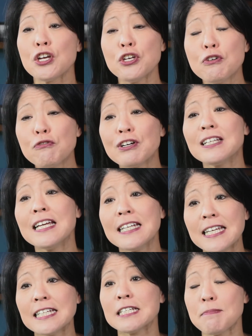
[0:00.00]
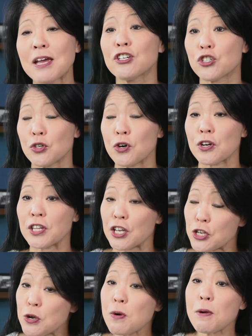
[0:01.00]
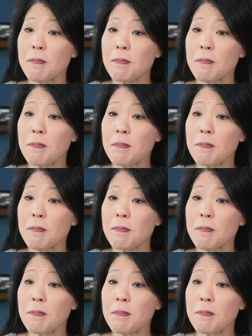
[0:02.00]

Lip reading: You really need to make sure that you are